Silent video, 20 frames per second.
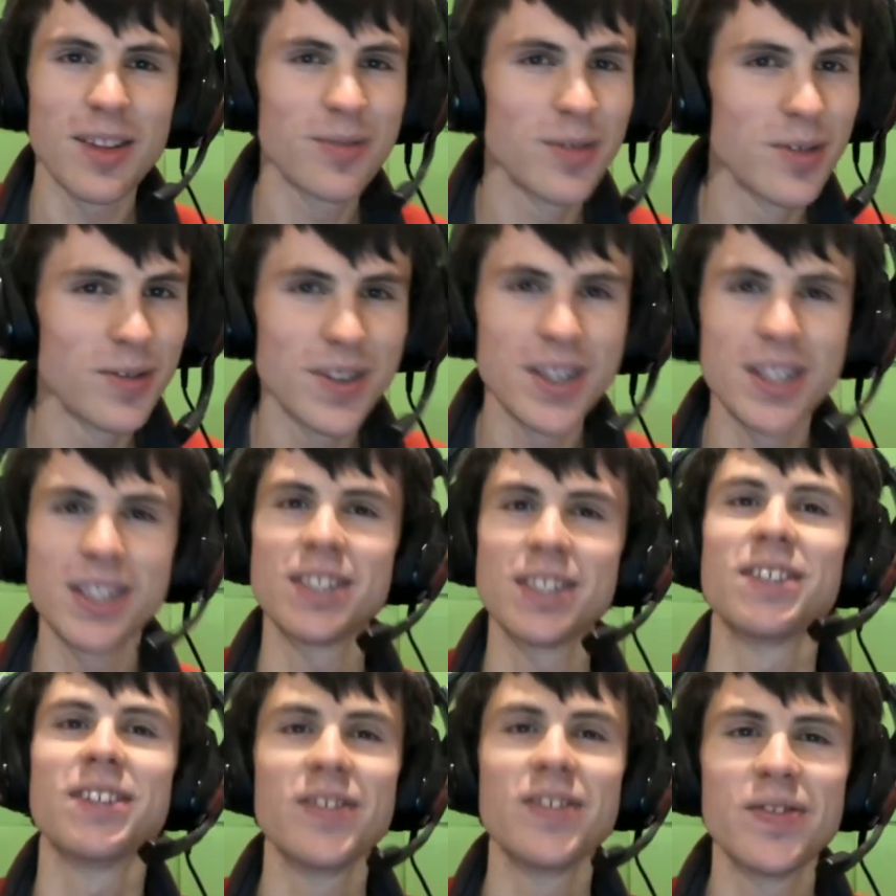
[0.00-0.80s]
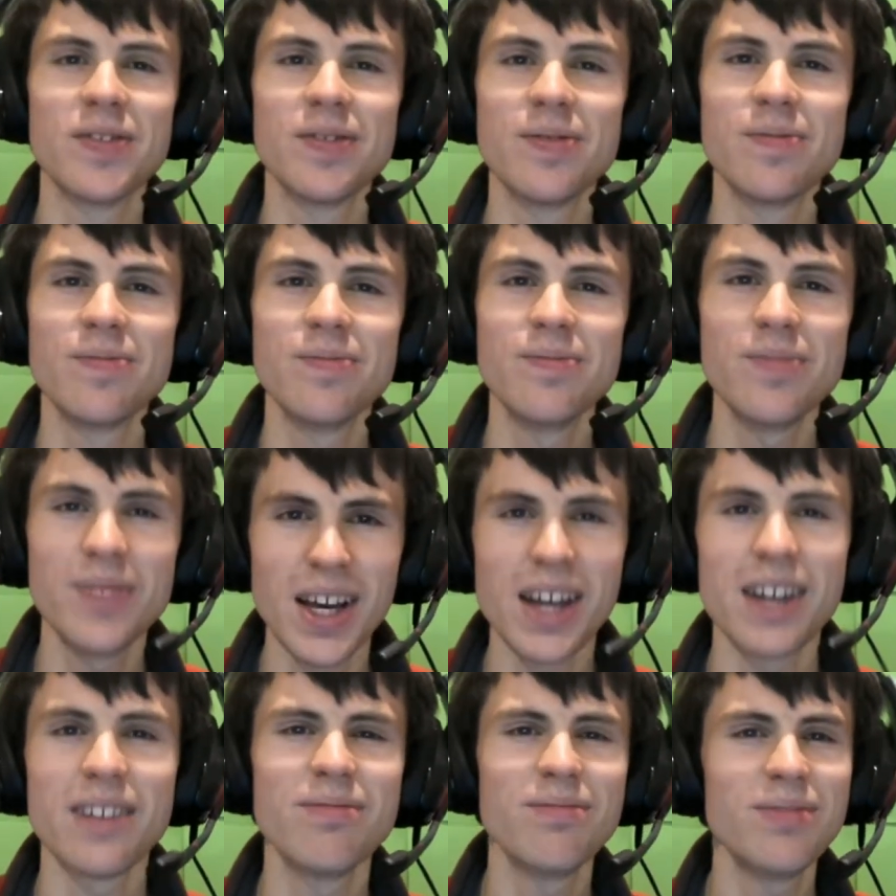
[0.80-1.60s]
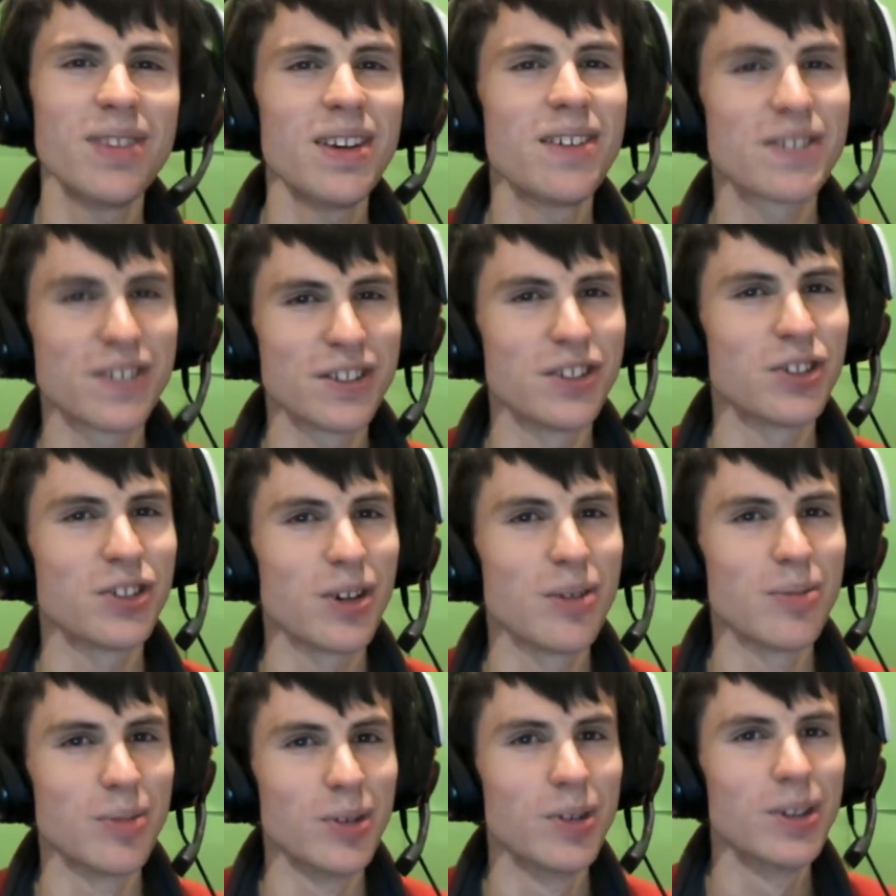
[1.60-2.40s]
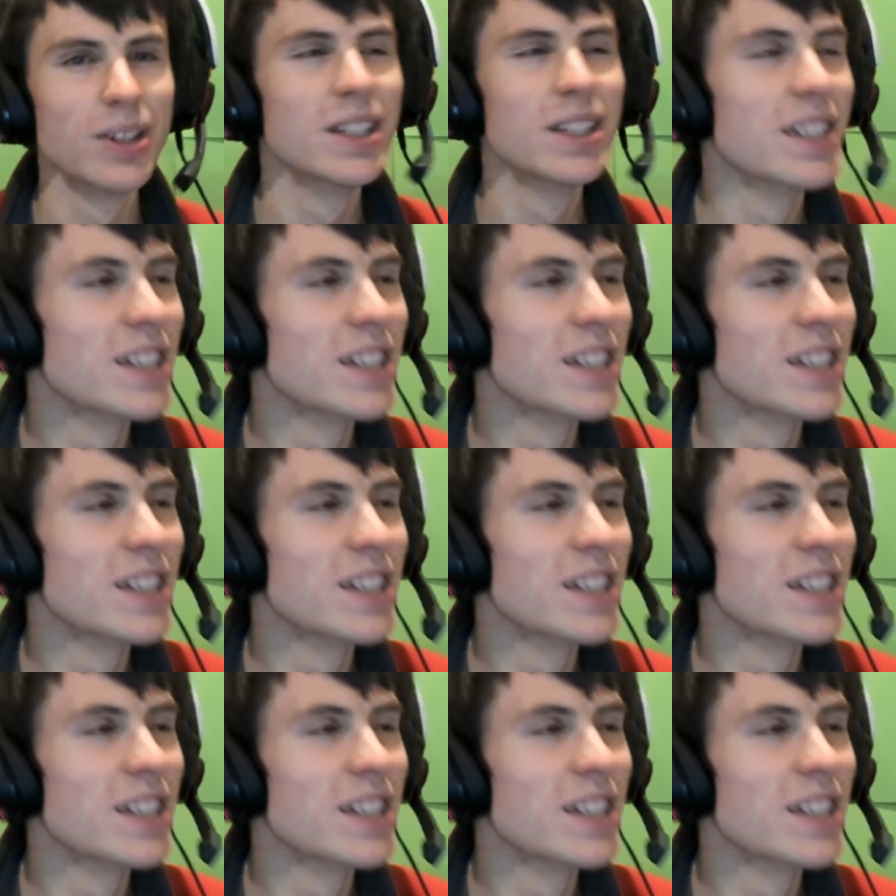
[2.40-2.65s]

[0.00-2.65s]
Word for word: the movie just sort of that eh, that was enjoyable.